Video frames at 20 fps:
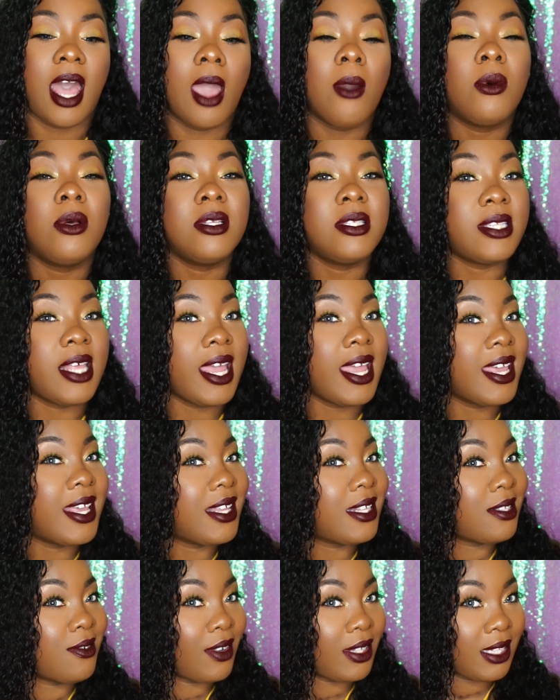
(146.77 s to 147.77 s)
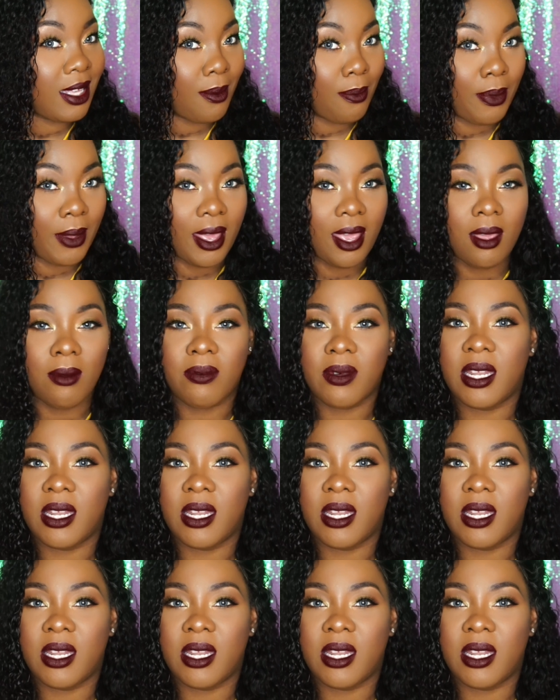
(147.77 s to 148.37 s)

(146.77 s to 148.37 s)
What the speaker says: will say it gets really big,